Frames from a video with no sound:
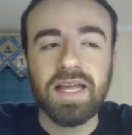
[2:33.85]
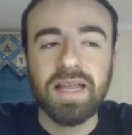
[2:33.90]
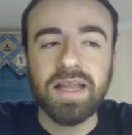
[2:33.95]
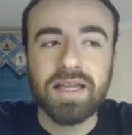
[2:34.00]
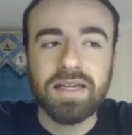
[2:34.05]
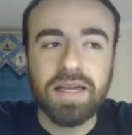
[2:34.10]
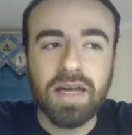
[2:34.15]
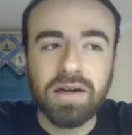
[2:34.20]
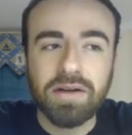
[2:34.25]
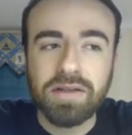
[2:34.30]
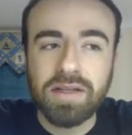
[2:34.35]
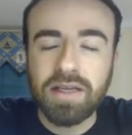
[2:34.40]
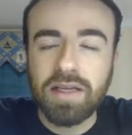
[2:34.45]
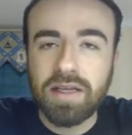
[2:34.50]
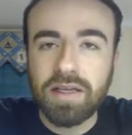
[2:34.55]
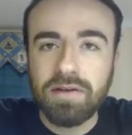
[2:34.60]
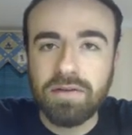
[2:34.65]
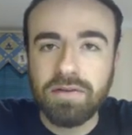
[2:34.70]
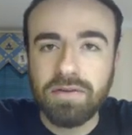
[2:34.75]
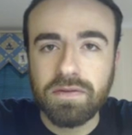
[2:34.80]
that not only
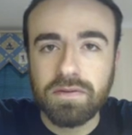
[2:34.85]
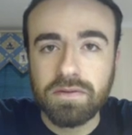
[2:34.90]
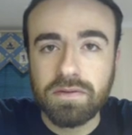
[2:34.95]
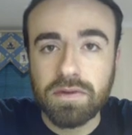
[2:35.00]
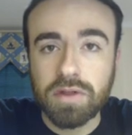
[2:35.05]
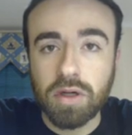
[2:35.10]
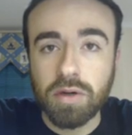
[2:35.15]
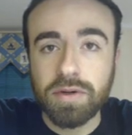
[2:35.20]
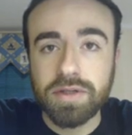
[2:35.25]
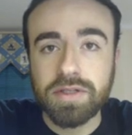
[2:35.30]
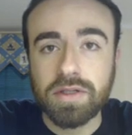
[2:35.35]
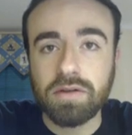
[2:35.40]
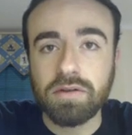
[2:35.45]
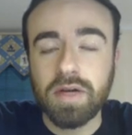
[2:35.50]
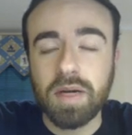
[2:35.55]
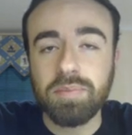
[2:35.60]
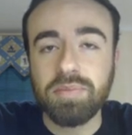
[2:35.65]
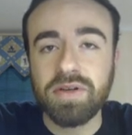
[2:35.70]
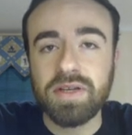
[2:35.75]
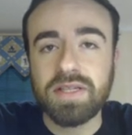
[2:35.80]
give Thrower is a
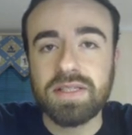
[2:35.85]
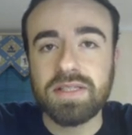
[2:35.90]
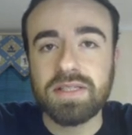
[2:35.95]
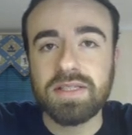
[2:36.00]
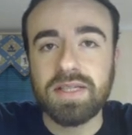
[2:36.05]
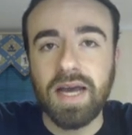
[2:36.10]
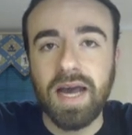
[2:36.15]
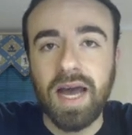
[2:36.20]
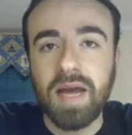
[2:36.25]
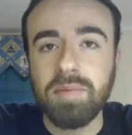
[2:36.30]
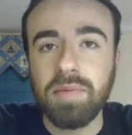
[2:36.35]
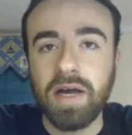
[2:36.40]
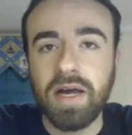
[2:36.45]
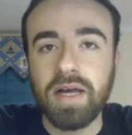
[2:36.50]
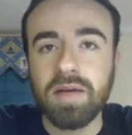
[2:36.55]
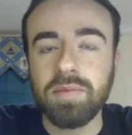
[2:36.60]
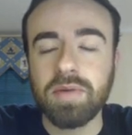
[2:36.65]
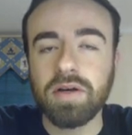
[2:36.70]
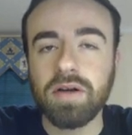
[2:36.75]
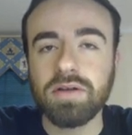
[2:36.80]
great place to hide
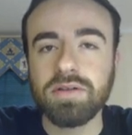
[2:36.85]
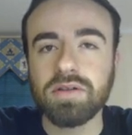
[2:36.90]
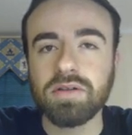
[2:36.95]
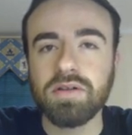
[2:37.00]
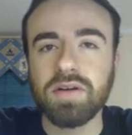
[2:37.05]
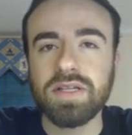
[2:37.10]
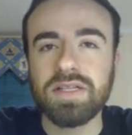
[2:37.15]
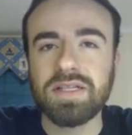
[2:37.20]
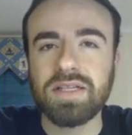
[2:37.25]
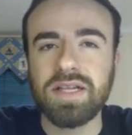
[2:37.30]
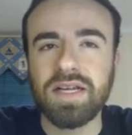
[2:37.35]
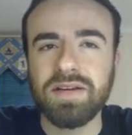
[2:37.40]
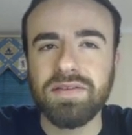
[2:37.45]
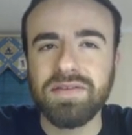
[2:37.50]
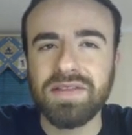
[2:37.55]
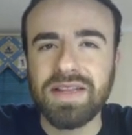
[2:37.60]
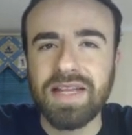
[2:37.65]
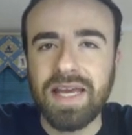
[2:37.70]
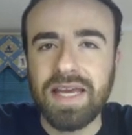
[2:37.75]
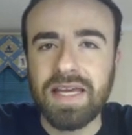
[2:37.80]
behind, but also creates a lot
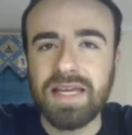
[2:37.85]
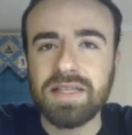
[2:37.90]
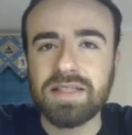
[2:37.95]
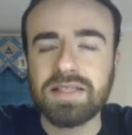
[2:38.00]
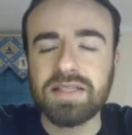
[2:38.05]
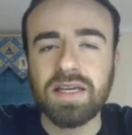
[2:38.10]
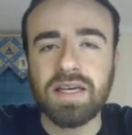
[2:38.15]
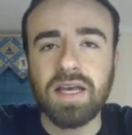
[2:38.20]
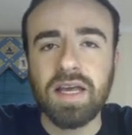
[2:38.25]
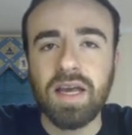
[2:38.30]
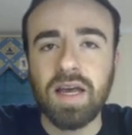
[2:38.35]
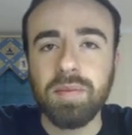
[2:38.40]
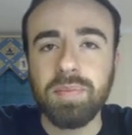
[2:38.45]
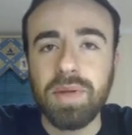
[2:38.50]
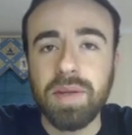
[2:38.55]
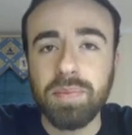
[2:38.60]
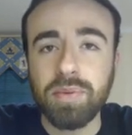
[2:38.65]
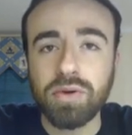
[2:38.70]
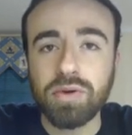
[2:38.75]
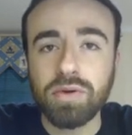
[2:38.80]
of lanes, and
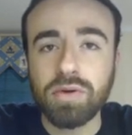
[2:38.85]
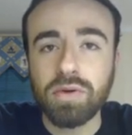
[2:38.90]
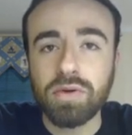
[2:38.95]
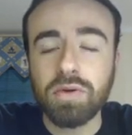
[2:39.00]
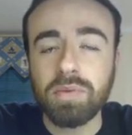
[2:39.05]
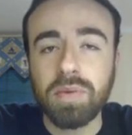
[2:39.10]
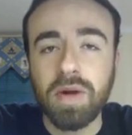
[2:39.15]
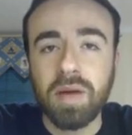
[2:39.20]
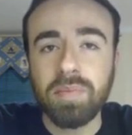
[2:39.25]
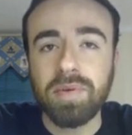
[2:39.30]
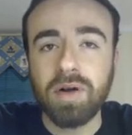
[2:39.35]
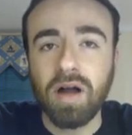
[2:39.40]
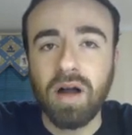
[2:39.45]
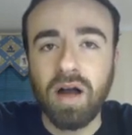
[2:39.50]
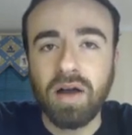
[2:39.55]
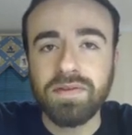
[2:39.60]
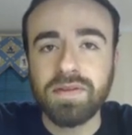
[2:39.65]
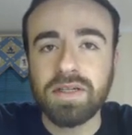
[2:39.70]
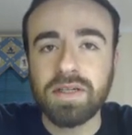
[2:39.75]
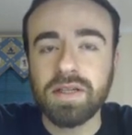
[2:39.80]
people group up
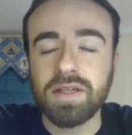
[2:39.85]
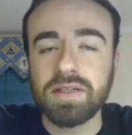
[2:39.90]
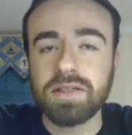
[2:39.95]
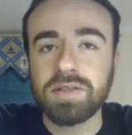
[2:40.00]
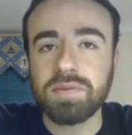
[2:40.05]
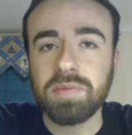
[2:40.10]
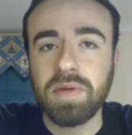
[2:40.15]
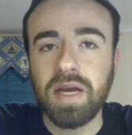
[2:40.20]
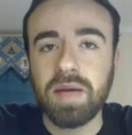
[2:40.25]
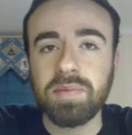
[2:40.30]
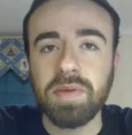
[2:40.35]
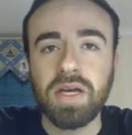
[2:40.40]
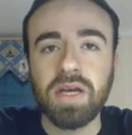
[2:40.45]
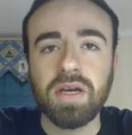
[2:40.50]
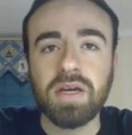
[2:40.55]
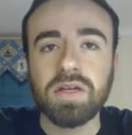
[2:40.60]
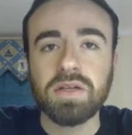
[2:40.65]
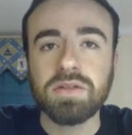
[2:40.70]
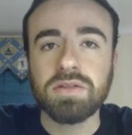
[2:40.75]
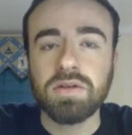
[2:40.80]
often on this map.
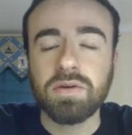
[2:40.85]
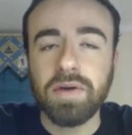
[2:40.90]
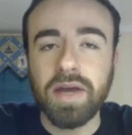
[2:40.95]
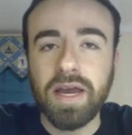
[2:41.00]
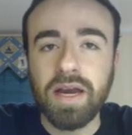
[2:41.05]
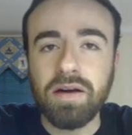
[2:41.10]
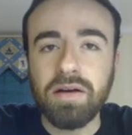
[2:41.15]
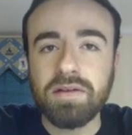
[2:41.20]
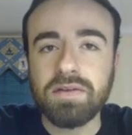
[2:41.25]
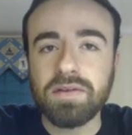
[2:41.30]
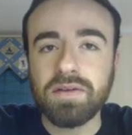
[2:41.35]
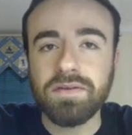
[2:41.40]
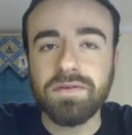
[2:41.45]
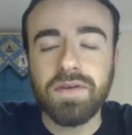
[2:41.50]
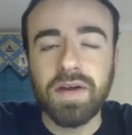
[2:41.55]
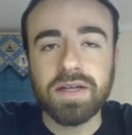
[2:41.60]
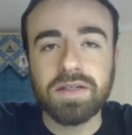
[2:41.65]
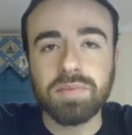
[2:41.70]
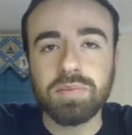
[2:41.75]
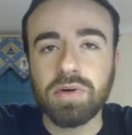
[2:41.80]
So area of
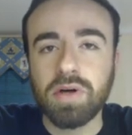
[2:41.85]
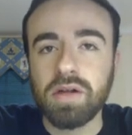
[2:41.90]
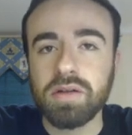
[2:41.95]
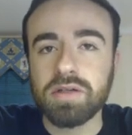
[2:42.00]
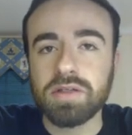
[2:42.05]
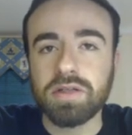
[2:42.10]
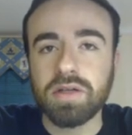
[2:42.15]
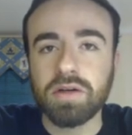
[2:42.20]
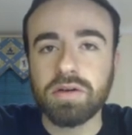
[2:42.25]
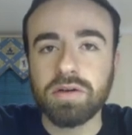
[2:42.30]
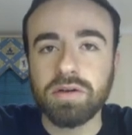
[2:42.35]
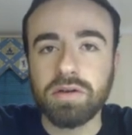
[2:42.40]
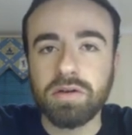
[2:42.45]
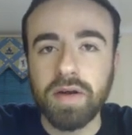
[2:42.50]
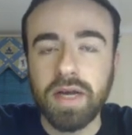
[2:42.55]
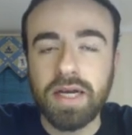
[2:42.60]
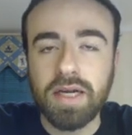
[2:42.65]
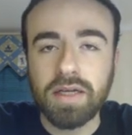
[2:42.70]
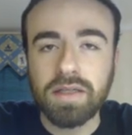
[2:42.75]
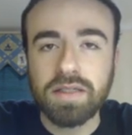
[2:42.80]
effect brawlers are
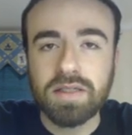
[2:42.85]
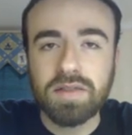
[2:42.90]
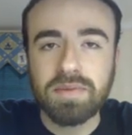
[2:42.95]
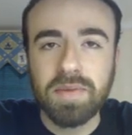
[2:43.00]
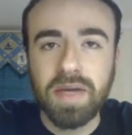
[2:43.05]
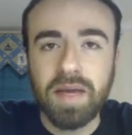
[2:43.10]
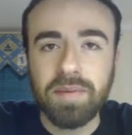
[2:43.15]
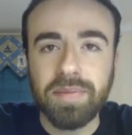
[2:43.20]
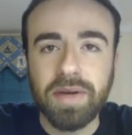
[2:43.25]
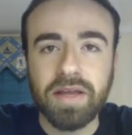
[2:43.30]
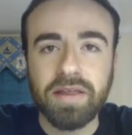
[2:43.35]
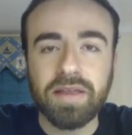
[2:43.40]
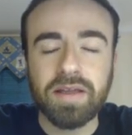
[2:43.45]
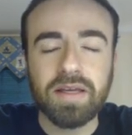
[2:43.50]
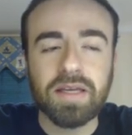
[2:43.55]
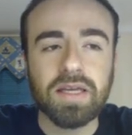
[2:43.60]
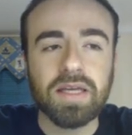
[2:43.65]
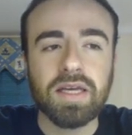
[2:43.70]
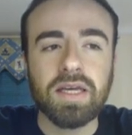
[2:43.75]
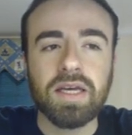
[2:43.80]
great on this map. I
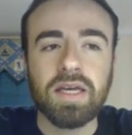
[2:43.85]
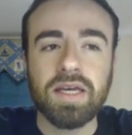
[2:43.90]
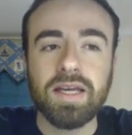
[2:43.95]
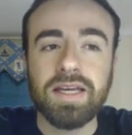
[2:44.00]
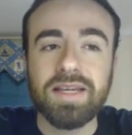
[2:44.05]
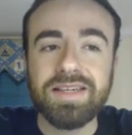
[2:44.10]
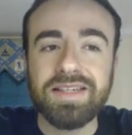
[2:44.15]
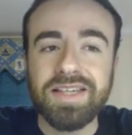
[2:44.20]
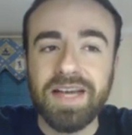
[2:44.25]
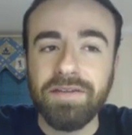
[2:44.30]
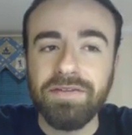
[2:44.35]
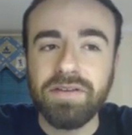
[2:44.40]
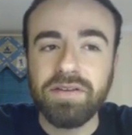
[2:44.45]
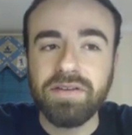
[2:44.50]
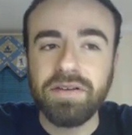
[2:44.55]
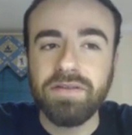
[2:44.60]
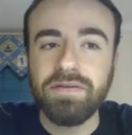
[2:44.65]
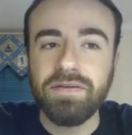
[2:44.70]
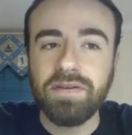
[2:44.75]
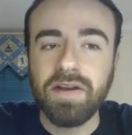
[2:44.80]
think it
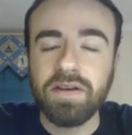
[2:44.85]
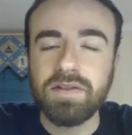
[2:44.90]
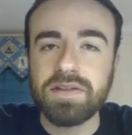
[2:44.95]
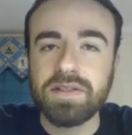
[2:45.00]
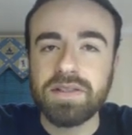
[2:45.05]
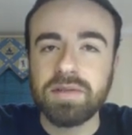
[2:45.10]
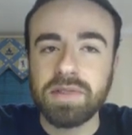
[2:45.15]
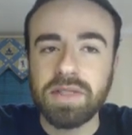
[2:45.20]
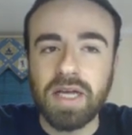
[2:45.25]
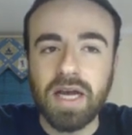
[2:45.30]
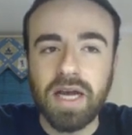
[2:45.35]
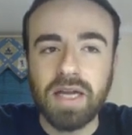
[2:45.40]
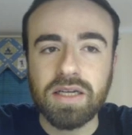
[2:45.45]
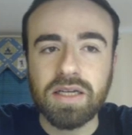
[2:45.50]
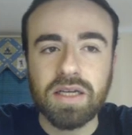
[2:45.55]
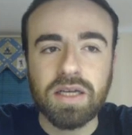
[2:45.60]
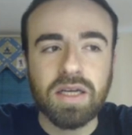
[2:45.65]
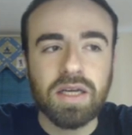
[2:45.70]
definitely favors them a lot.